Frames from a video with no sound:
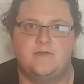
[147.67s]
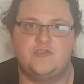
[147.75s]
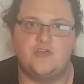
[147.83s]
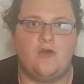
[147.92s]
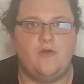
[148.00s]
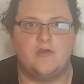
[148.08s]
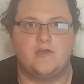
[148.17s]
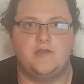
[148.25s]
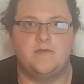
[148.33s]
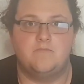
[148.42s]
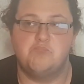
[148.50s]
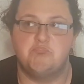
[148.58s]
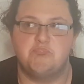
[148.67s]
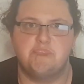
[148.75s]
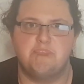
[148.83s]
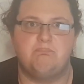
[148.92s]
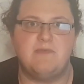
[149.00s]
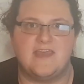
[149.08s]
Doc,
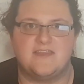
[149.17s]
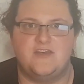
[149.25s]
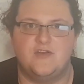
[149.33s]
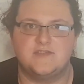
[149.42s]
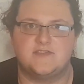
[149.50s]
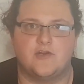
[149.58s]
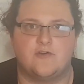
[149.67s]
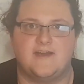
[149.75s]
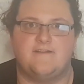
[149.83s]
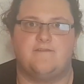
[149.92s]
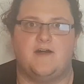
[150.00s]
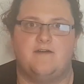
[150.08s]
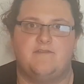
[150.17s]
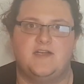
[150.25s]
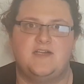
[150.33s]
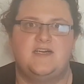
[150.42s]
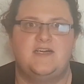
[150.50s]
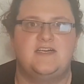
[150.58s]
being the not so great
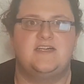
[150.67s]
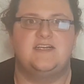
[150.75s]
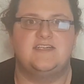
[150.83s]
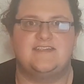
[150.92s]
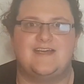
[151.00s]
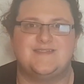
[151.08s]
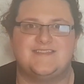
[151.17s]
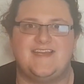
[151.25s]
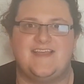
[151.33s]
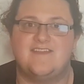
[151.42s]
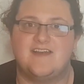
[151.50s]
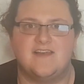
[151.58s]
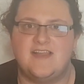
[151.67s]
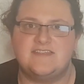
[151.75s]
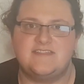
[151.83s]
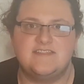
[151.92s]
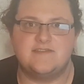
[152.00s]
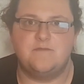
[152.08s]
father, tells Dean that
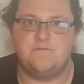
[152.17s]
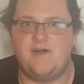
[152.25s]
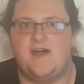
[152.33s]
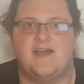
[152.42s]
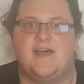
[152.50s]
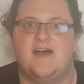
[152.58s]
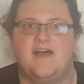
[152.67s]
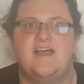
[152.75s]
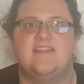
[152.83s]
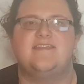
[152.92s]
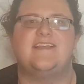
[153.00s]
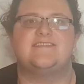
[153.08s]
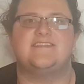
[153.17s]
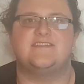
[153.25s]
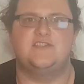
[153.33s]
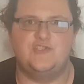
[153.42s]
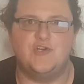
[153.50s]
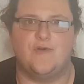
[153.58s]
unless he's on fire, this is
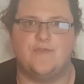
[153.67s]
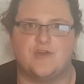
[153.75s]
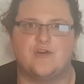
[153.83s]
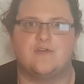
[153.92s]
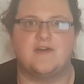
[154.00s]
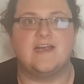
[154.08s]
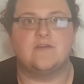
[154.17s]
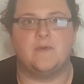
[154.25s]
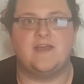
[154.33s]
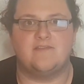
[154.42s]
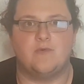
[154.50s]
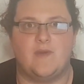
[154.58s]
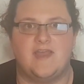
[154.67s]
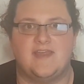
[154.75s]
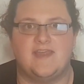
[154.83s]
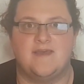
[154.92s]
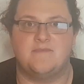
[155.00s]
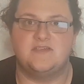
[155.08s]
not the correct way to wake
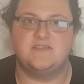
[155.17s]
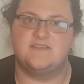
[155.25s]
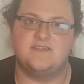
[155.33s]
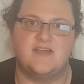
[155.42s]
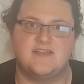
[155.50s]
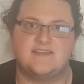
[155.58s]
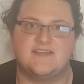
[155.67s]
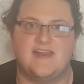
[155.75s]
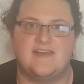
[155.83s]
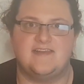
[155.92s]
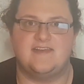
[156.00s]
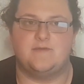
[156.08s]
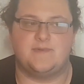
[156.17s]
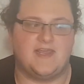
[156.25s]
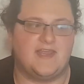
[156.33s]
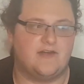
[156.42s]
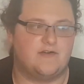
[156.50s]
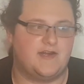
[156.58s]
him, and starts to get a little bit
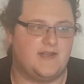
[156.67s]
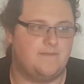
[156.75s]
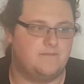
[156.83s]
angry.